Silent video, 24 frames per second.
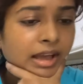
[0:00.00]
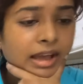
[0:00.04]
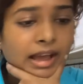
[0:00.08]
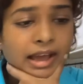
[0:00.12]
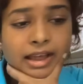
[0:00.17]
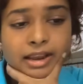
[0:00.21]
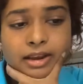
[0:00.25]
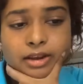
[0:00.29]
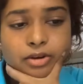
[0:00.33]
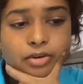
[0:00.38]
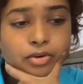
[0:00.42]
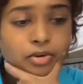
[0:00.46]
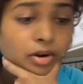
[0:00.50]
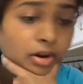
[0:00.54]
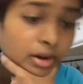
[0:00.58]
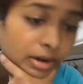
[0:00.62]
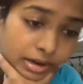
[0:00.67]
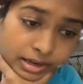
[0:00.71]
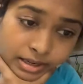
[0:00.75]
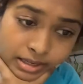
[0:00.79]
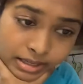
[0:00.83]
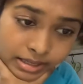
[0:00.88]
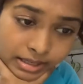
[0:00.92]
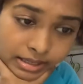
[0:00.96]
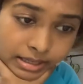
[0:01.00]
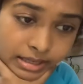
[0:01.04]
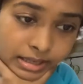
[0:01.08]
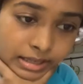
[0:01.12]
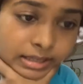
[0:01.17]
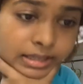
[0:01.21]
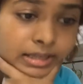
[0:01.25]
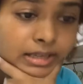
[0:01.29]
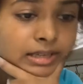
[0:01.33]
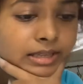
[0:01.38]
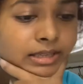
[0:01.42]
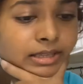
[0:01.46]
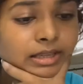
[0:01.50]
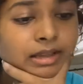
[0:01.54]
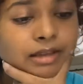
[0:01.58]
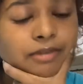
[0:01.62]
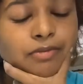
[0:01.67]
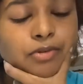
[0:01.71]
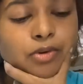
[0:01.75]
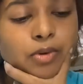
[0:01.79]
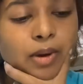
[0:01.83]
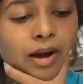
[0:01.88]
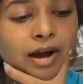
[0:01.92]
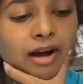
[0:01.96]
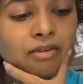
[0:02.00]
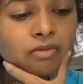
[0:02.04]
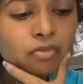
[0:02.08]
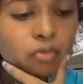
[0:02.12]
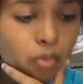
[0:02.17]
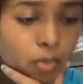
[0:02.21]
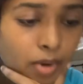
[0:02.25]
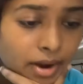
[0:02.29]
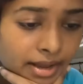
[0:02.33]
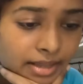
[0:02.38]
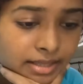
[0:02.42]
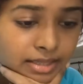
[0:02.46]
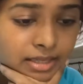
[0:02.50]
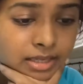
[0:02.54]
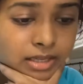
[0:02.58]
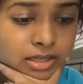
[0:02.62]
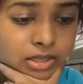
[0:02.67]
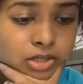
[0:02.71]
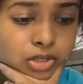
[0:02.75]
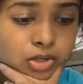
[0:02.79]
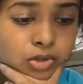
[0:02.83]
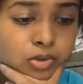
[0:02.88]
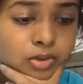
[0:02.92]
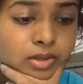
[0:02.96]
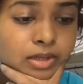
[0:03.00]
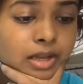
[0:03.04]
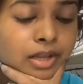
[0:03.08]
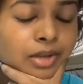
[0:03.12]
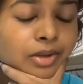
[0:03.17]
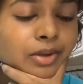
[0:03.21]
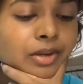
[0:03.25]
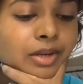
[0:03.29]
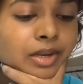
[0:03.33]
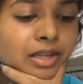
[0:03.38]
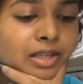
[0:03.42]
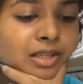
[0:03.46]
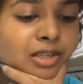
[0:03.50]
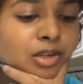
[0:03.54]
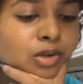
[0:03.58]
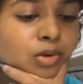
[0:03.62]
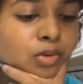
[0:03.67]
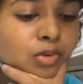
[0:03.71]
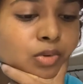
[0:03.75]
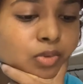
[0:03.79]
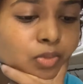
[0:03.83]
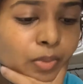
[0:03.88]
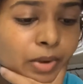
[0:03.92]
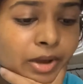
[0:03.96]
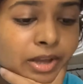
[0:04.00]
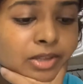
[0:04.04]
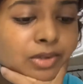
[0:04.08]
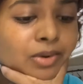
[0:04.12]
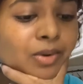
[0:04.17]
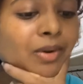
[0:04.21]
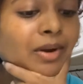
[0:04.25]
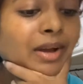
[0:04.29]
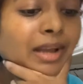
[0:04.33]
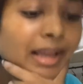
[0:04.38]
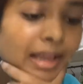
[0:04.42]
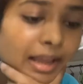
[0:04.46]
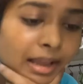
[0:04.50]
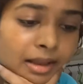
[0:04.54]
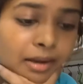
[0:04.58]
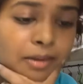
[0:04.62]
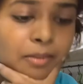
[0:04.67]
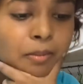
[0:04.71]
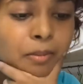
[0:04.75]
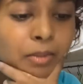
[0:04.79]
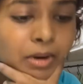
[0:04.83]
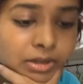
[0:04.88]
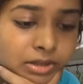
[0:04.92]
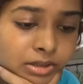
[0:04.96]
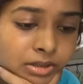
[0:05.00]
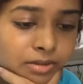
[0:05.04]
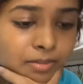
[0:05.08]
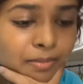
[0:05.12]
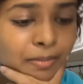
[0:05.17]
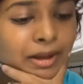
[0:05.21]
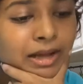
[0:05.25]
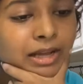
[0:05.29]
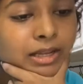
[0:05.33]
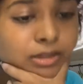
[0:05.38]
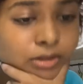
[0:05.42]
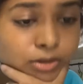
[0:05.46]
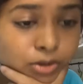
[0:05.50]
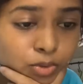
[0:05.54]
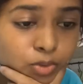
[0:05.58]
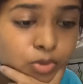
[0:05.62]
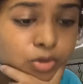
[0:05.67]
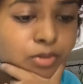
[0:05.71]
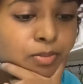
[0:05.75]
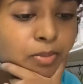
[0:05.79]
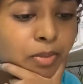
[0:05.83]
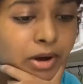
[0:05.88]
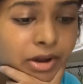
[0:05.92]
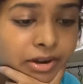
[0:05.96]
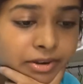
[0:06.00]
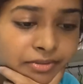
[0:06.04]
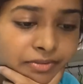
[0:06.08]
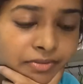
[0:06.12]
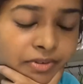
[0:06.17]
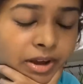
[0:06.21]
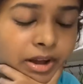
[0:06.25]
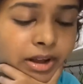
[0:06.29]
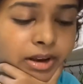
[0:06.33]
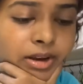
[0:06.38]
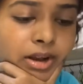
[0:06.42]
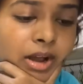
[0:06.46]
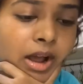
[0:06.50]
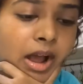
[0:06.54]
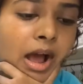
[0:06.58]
any chronic diseases, if you have weight issues and you need to lose weight or gain muscle mass, lose body fat,